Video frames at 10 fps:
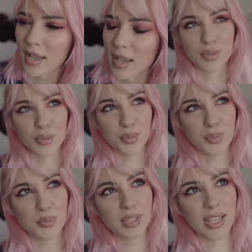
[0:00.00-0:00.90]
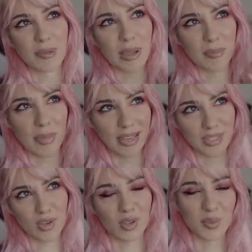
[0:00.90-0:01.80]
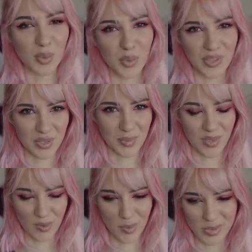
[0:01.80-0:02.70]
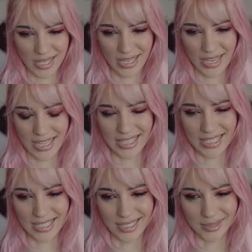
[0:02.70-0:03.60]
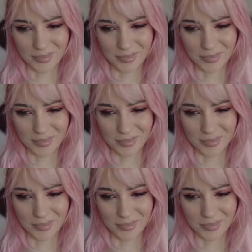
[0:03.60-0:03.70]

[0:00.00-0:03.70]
So those were like my main talking points about the website, and